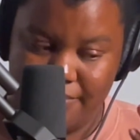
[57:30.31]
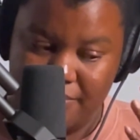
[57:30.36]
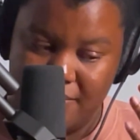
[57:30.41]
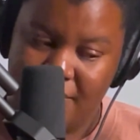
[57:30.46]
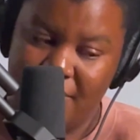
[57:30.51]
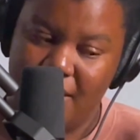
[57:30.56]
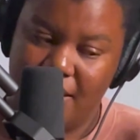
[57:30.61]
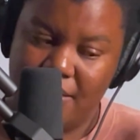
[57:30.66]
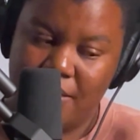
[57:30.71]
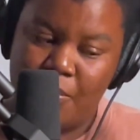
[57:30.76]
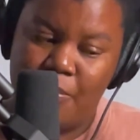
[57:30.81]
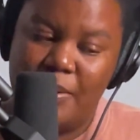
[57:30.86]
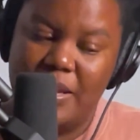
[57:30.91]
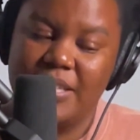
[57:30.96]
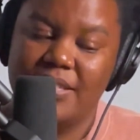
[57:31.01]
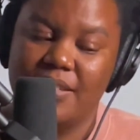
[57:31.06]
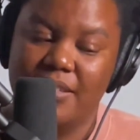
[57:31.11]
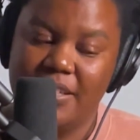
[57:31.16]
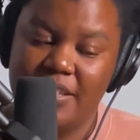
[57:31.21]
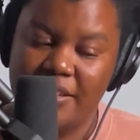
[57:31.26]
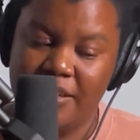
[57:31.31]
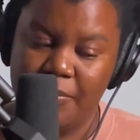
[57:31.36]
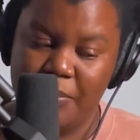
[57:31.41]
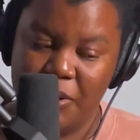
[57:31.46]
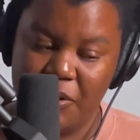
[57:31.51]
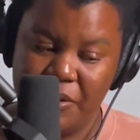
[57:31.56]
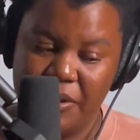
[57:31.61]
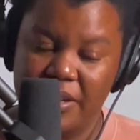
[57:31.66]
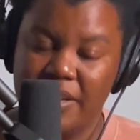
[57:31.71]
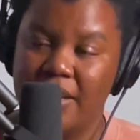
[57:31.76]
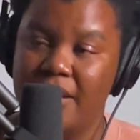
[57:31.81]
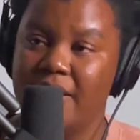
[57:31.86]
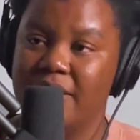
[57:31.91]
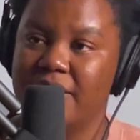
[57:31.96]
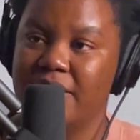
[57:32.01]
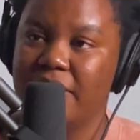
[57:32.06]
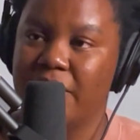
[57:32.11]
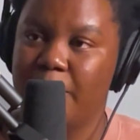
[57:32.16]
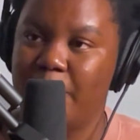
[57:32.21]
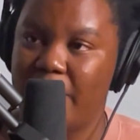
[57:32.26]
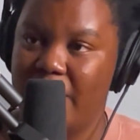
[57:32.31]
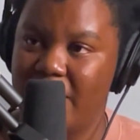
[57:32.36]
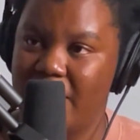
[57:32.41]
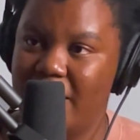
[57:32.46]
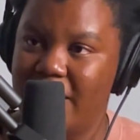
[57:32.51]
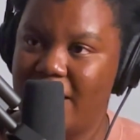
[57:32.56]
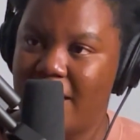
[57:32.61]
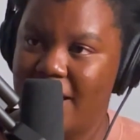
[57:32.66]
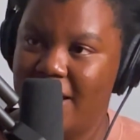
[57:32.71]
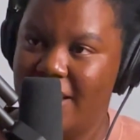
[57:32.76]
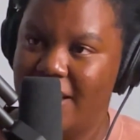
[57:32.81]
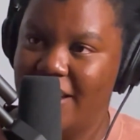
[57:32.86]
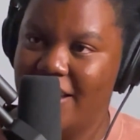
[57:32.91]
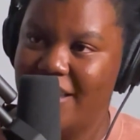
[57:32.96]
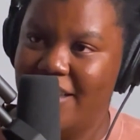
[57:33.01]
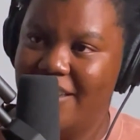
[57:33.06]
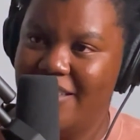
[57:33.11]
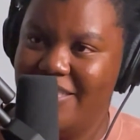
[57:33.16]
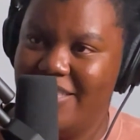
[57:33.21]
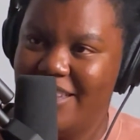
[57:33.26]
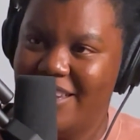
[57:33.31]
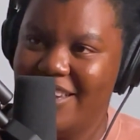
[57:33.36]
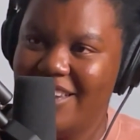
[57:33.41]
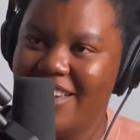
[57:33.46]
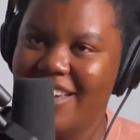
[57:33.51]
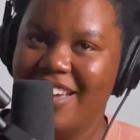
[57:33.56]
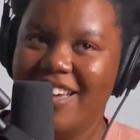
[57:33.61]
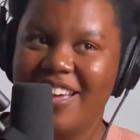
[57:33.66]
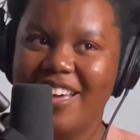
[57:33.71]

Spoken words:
like the best lead up you could get to your parent dying, I think,